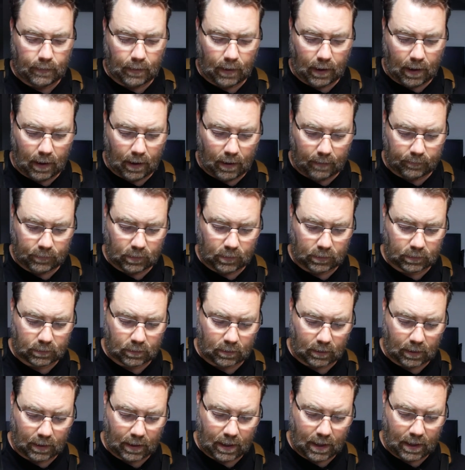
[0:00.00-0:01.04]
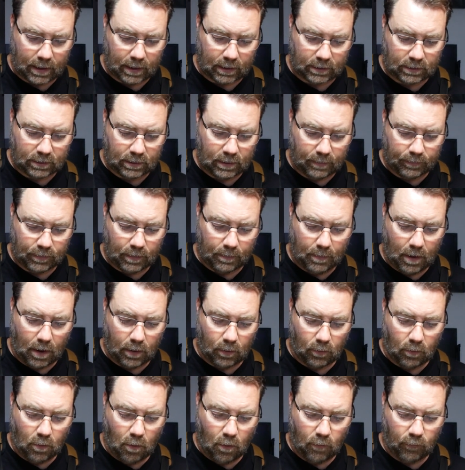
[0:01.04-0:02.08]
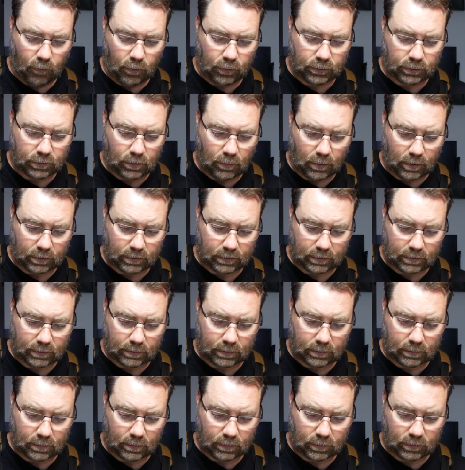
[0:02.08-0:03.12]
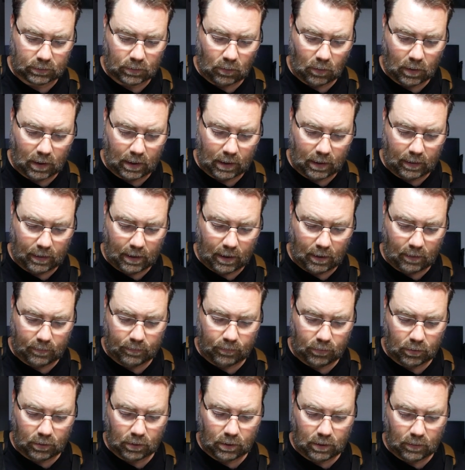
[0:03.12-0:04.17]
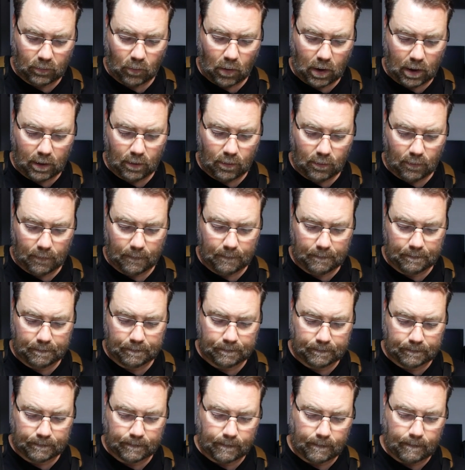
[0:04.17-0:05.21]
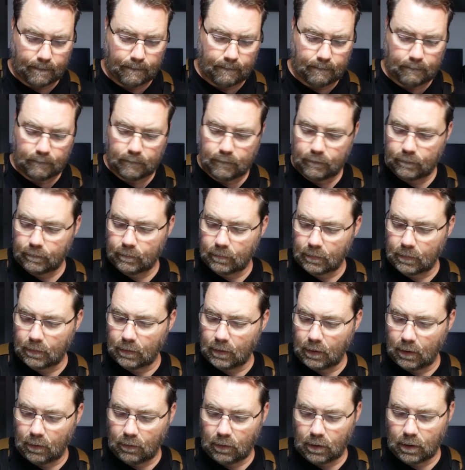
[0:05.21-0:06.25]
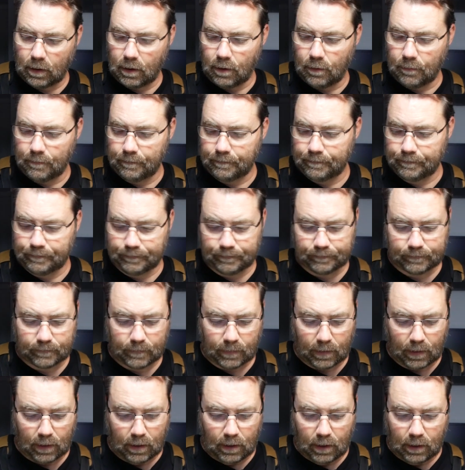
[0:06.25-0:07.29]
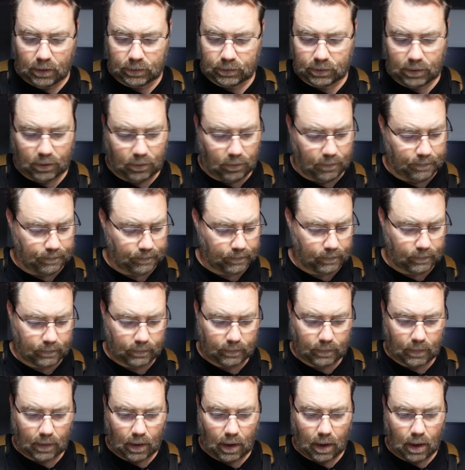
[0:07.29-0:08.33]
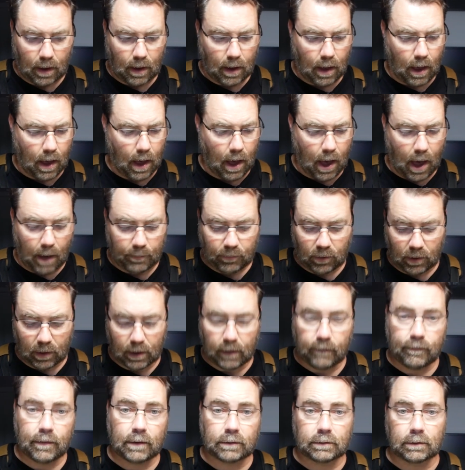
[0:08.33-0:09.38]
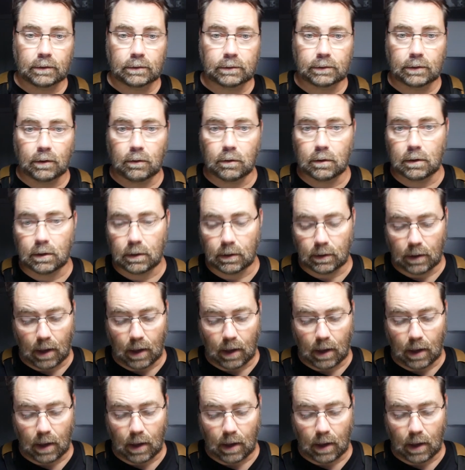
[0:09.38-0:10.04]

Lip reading: I'm just going to kind of tip the model over so it's soaking in there pretty well. And there we go. So I'm going to leave this to soak.